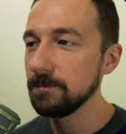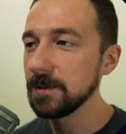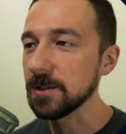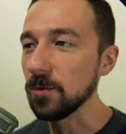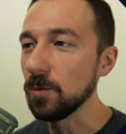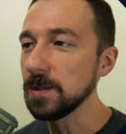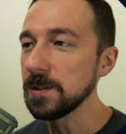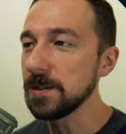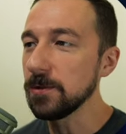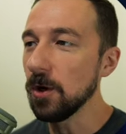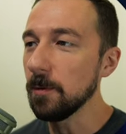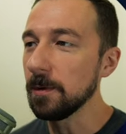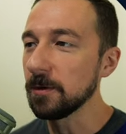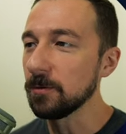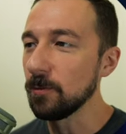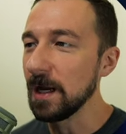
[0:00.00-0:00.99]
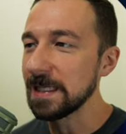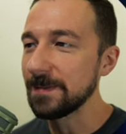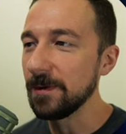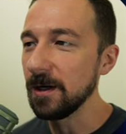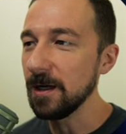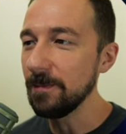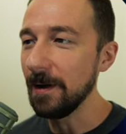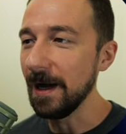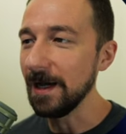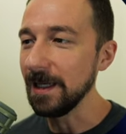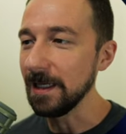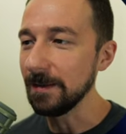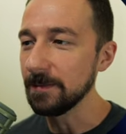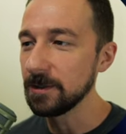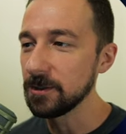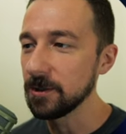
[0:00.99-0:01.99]
So once you open Raspberry Pi
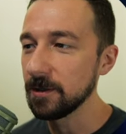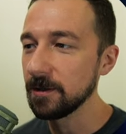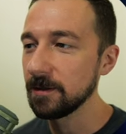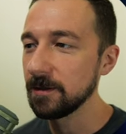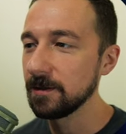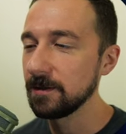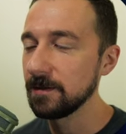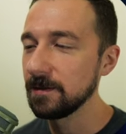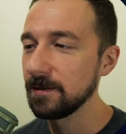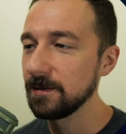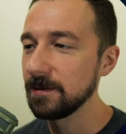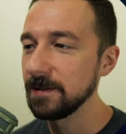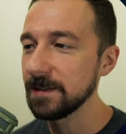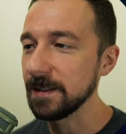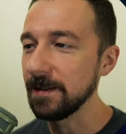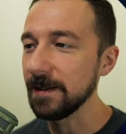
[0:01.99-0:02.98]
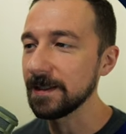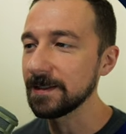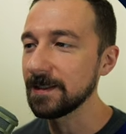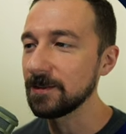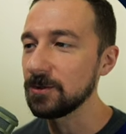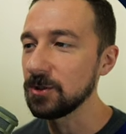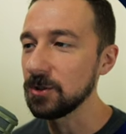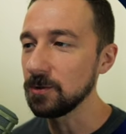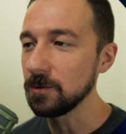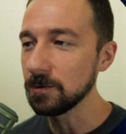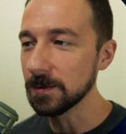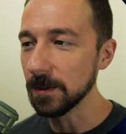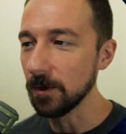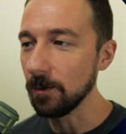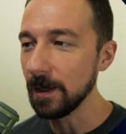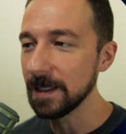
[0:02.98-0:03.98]
Imager, select
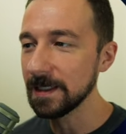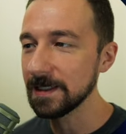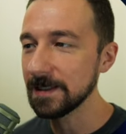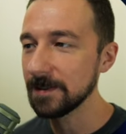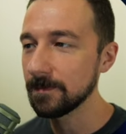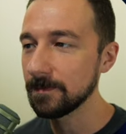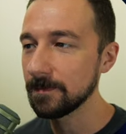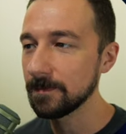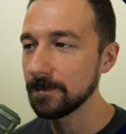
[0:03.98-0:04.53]
Choose O S,